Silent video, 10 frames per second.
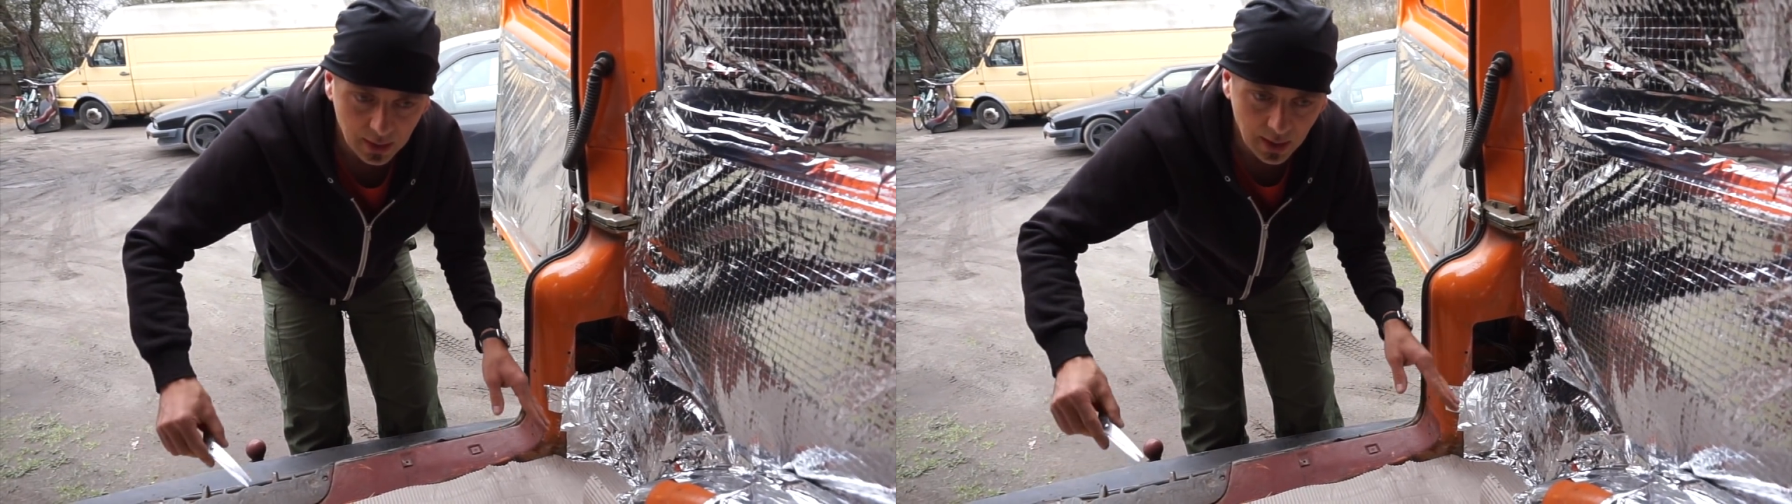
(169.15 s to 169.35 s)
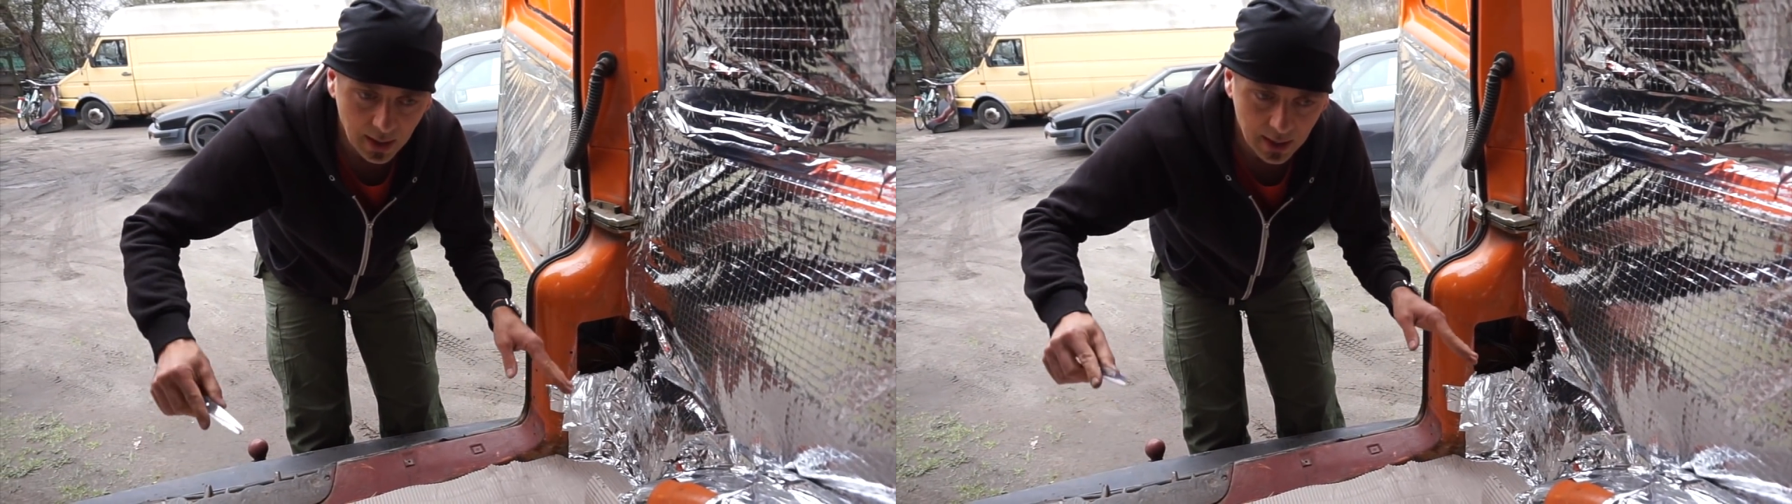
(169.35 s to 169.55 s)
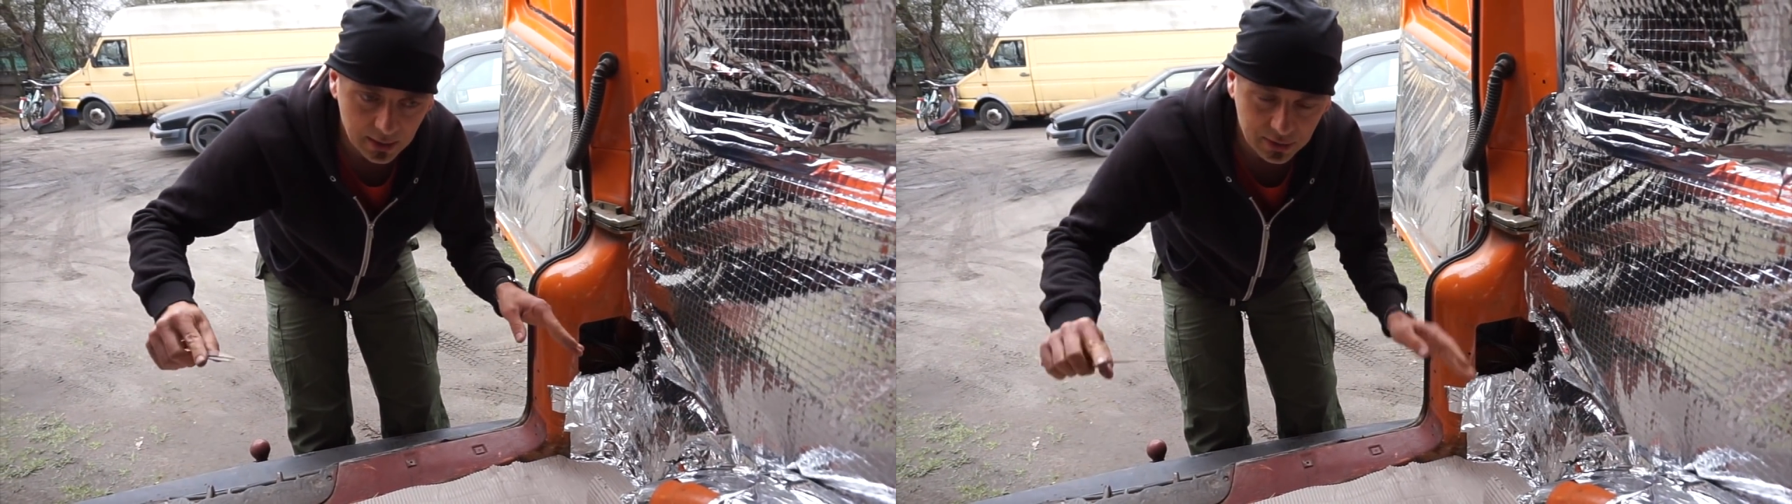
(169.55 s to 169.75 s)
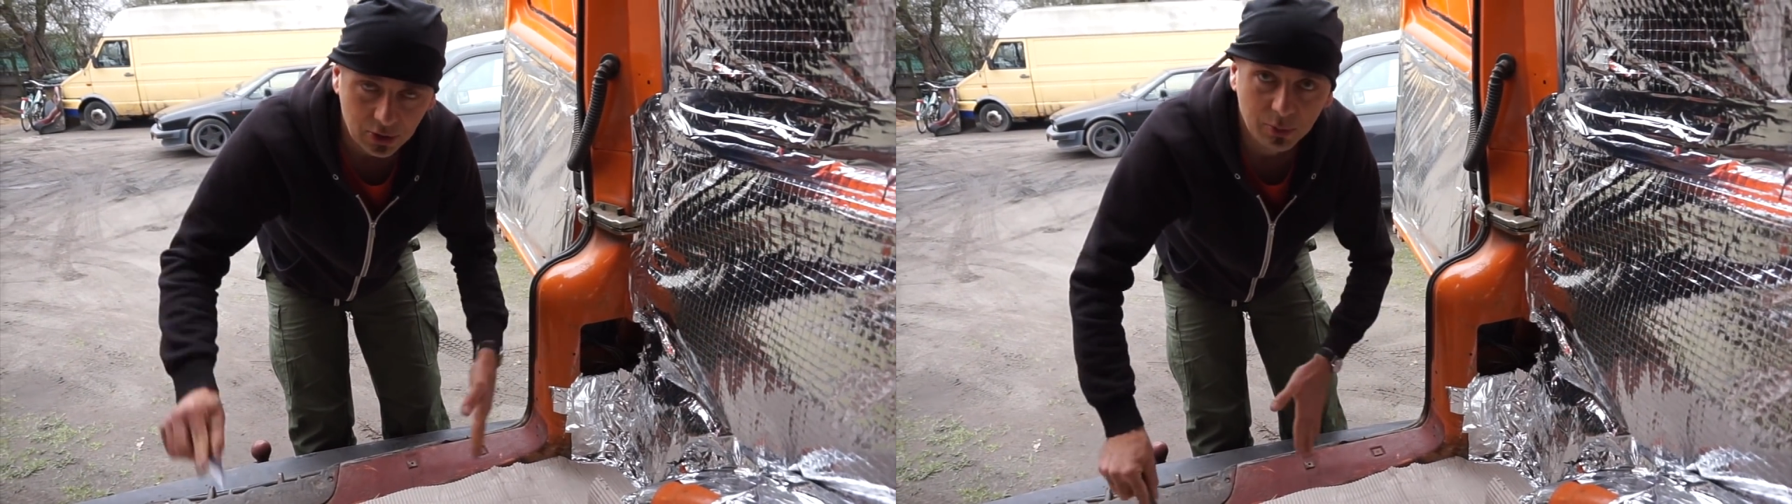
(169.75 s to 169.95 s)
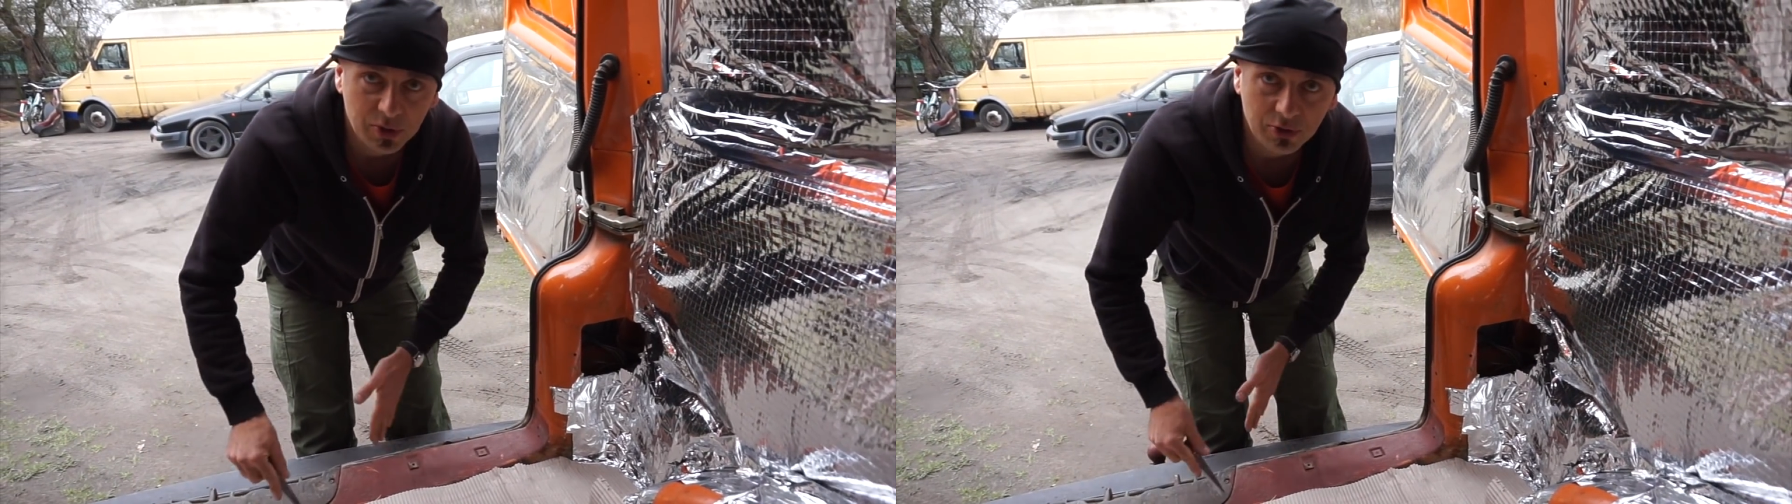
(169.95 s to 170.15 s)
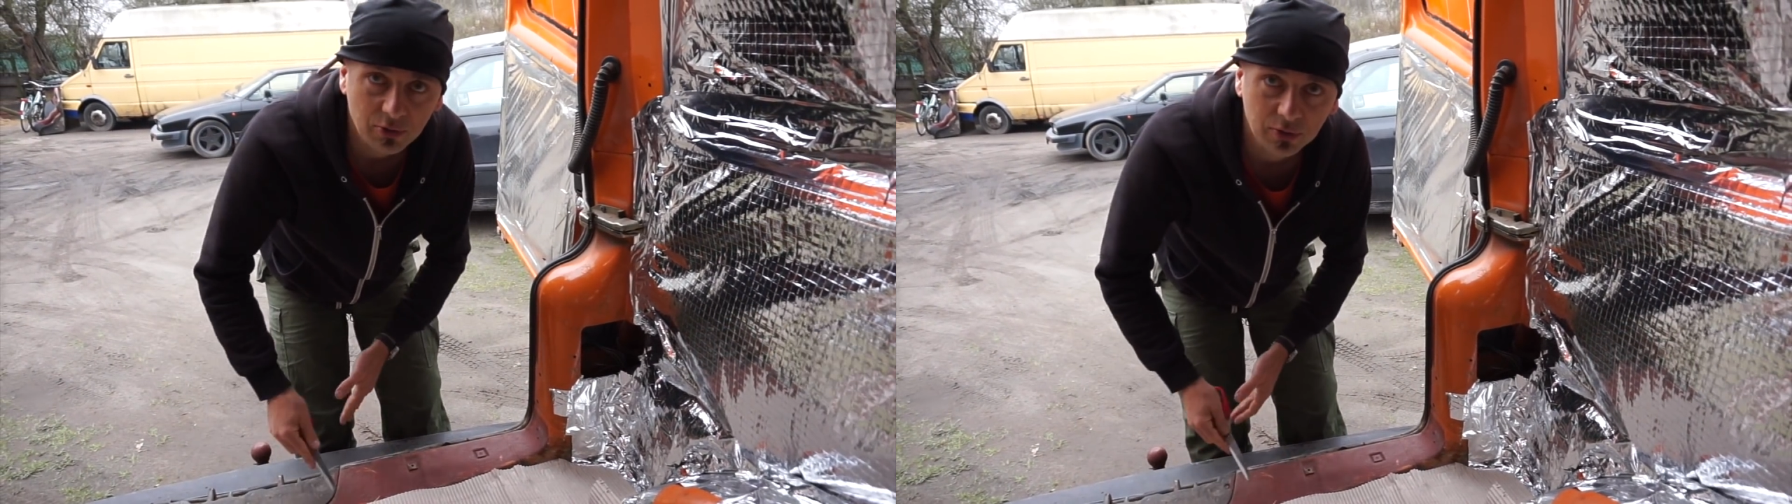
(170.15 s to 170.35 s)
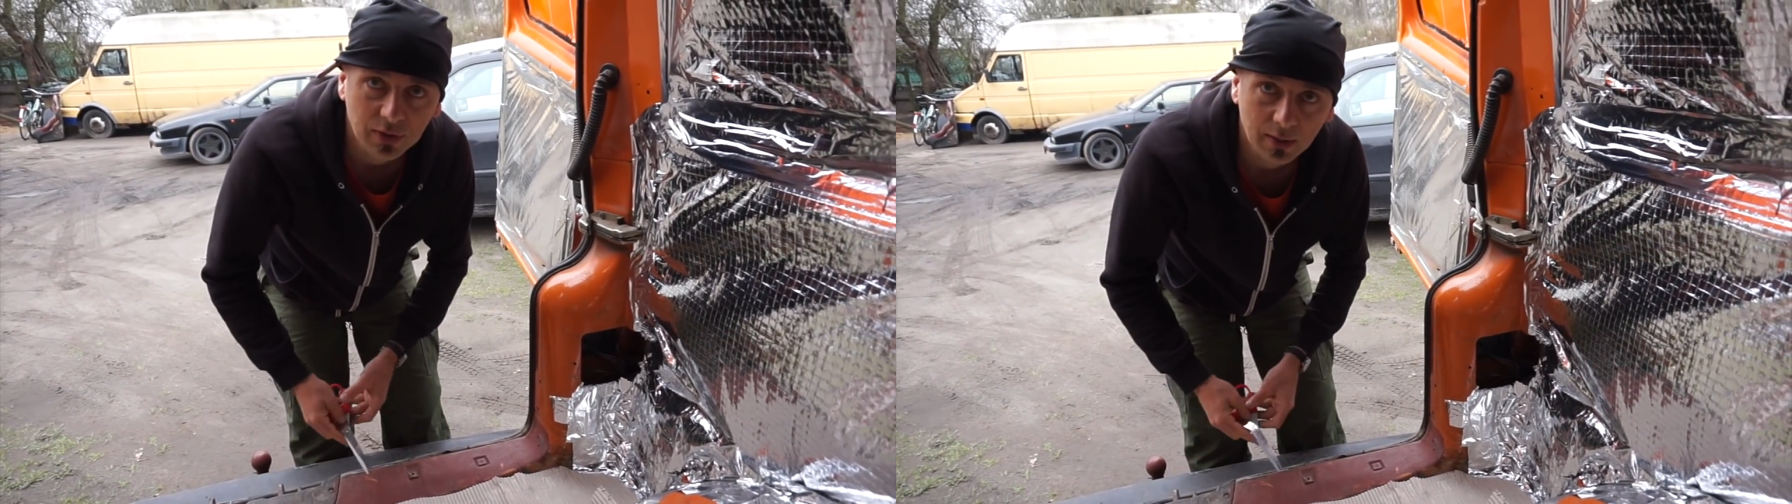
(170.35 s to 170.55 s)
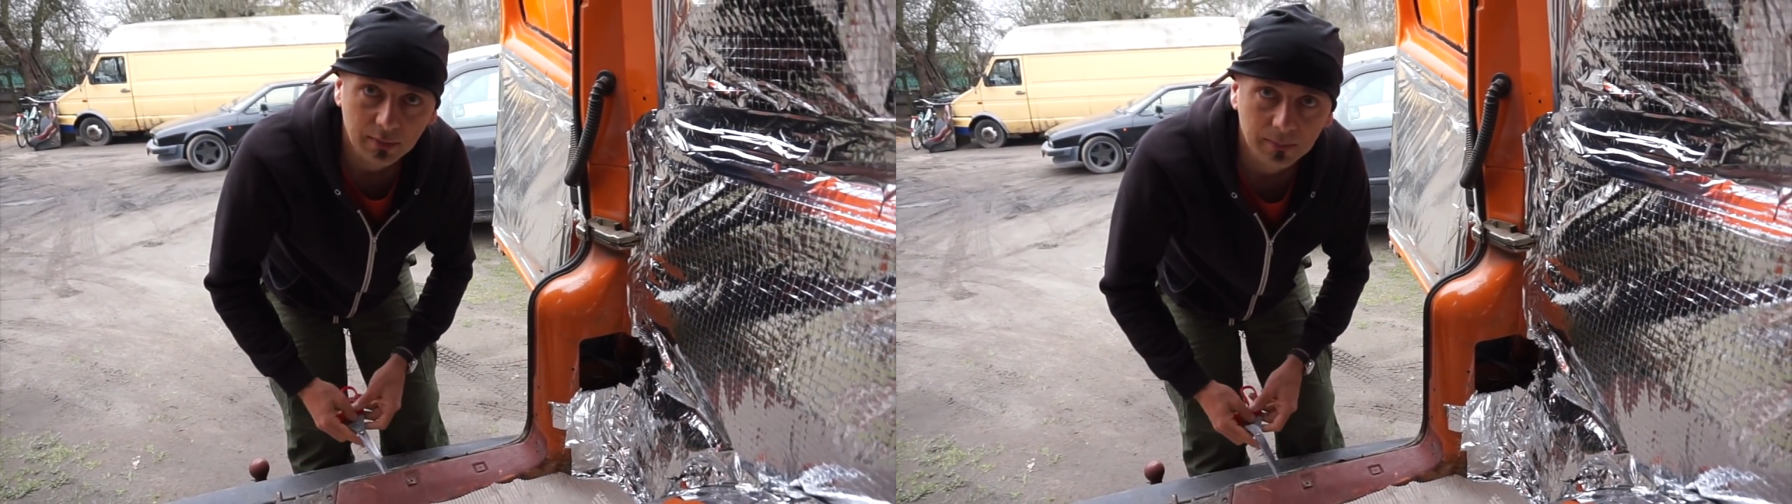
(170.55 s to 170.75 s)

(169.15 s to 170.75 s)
and it's going to be screwed down.